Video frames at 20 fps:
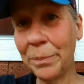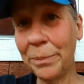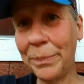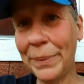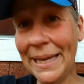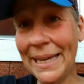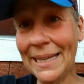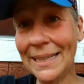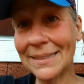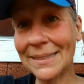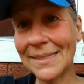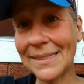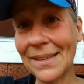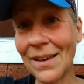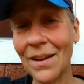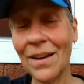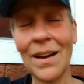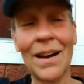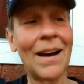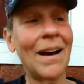Beans.
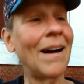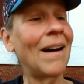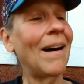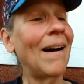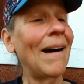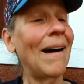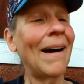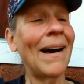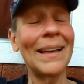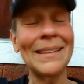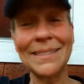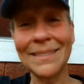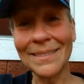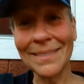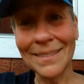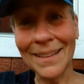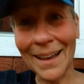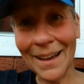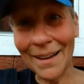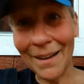I
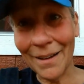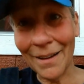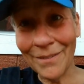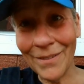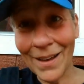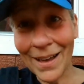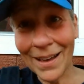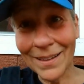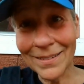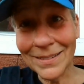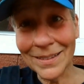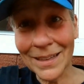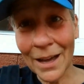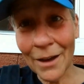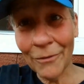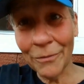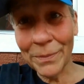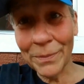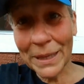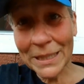love,
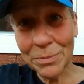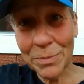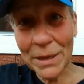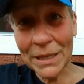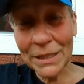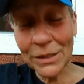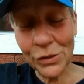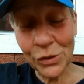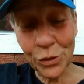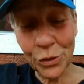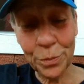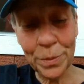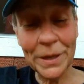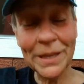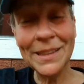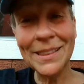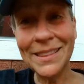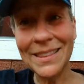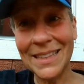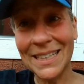love mixed bean soup.
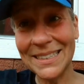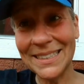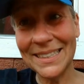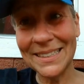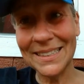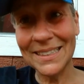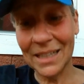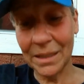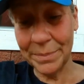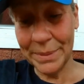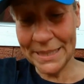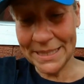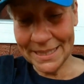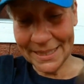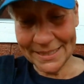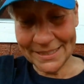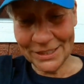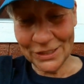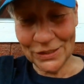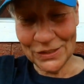This is going to be
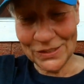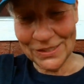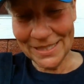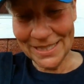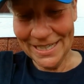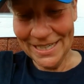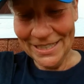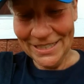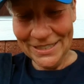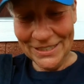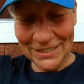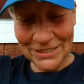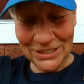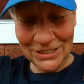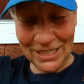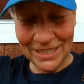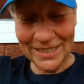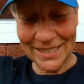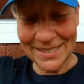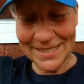delicious.
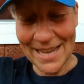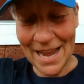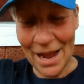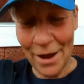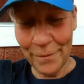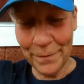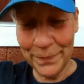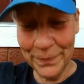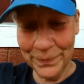Check this out.